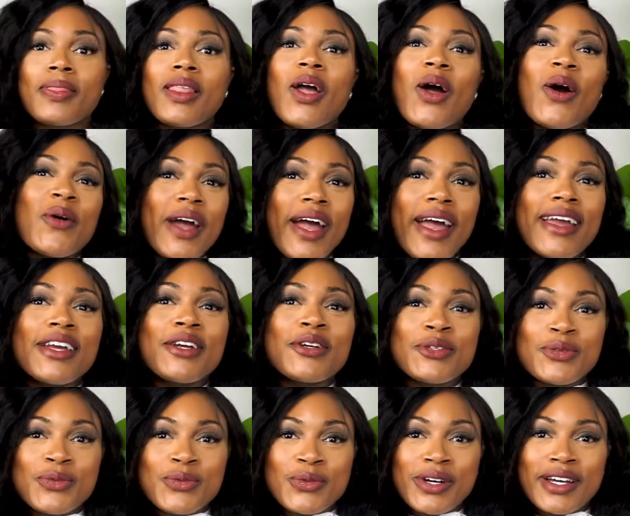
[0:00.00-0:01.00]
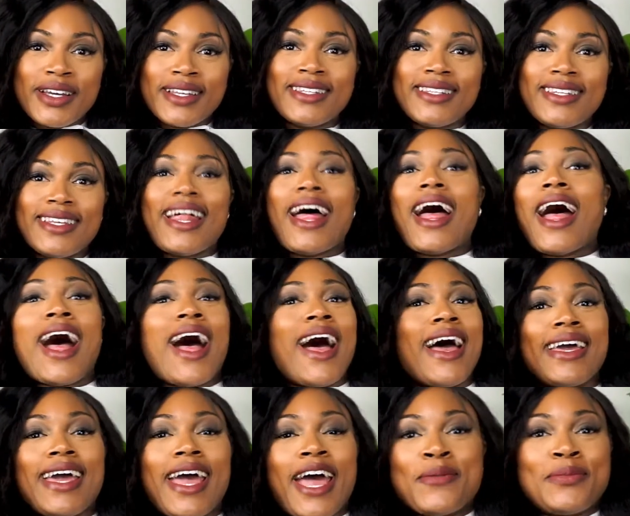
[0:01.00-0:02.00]
Okay, here's one that
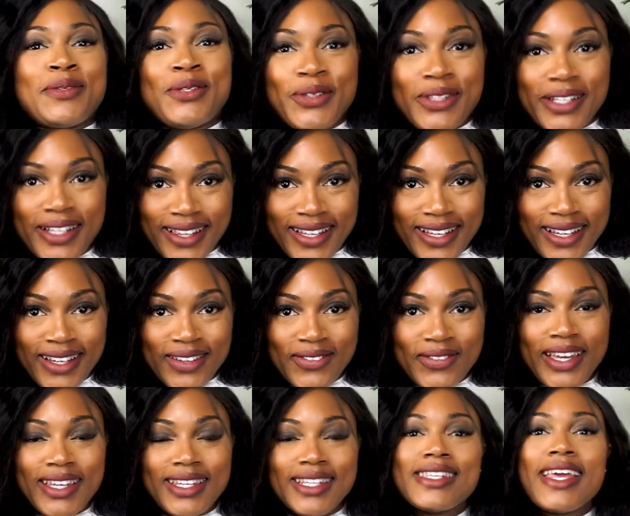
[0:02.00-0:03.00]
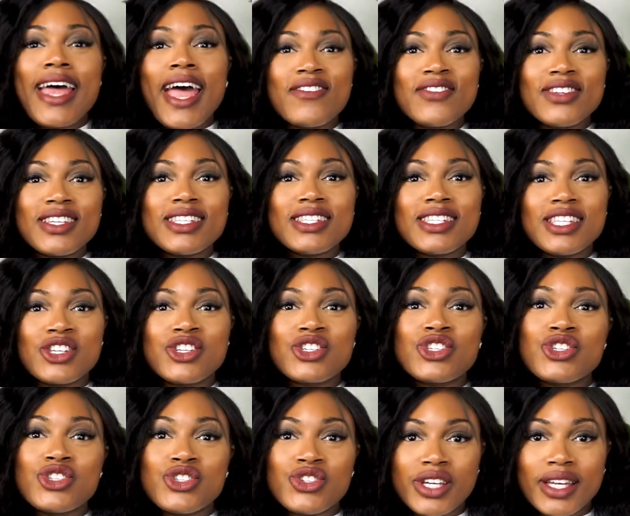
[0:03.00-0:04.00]
I absolutely love, and it's having a
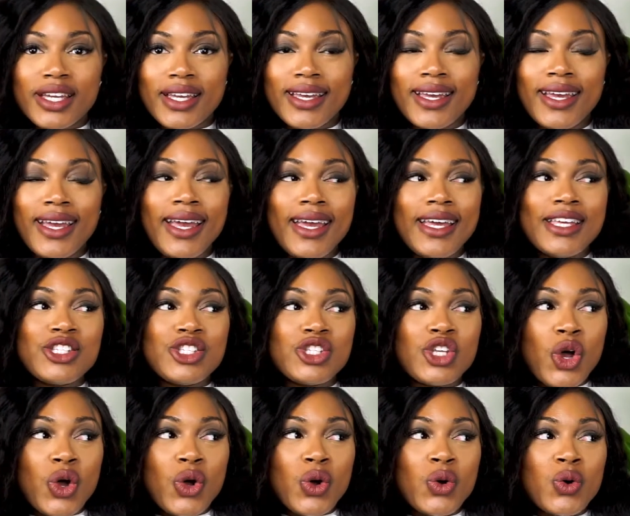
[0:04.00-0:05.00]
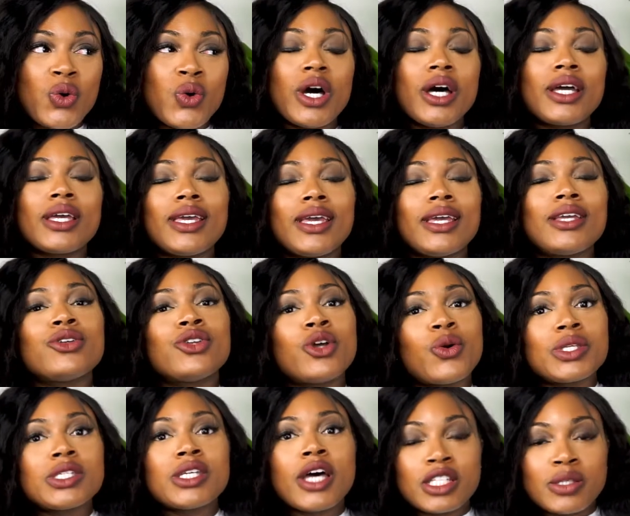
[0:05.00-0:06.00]
signature drink. So again, we
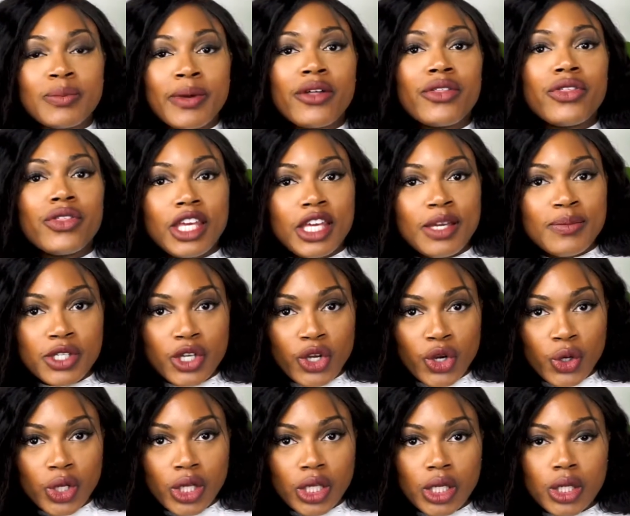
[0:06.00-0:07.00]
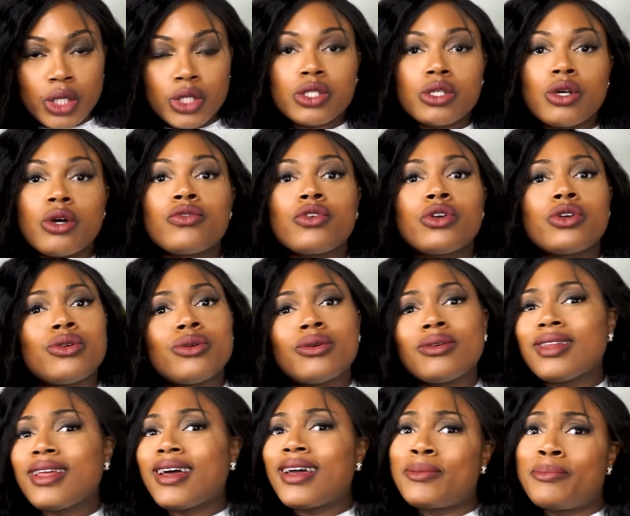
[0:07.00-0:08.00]
talked about themes earlier. So if you're doing
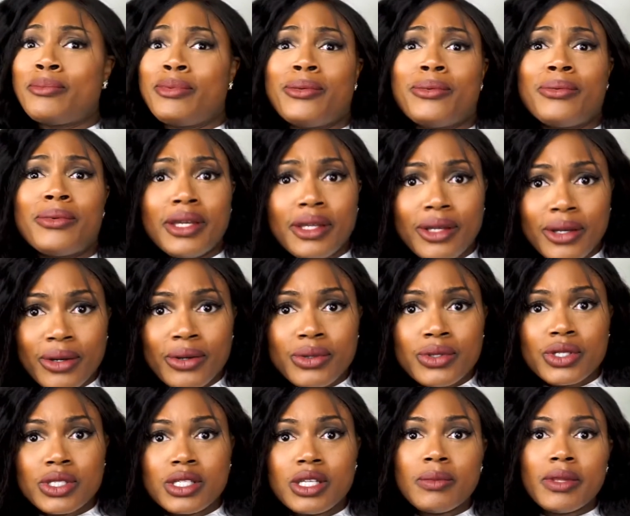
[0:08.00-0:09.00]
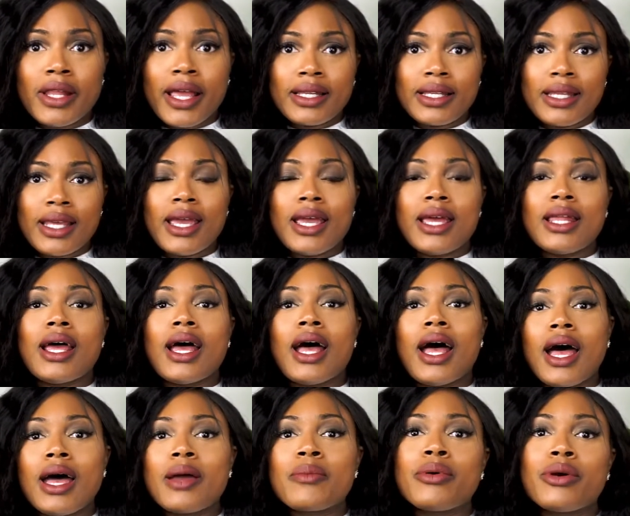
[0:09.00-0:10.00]
like burritos or something like that,
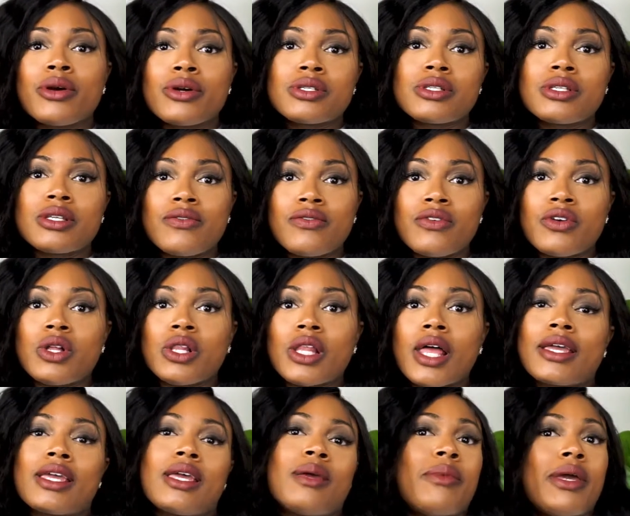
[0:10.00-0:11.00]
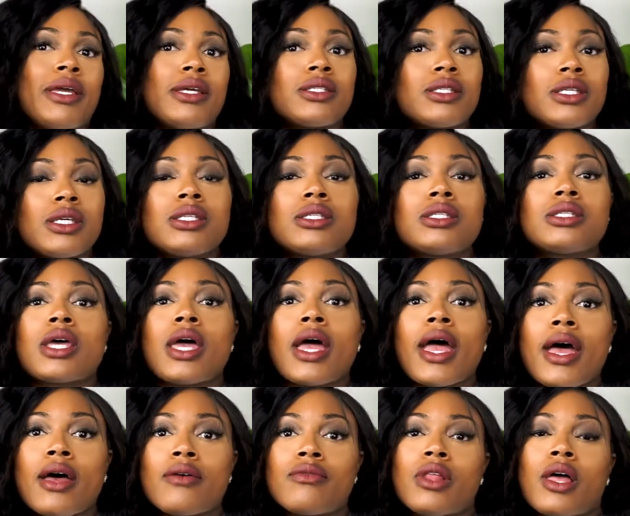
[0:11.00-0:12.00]
I personally feel like it makes sense to
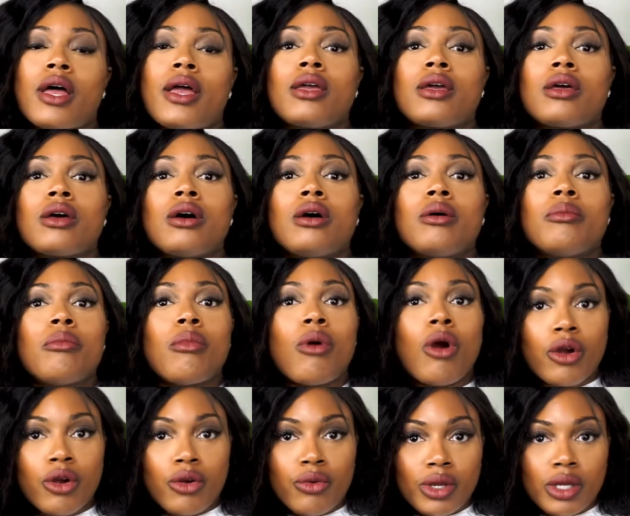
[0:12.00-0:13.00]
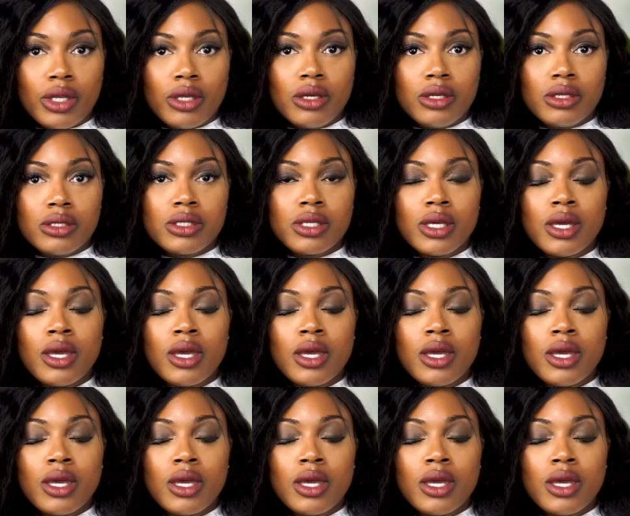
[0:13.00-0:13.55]
have like margaritas.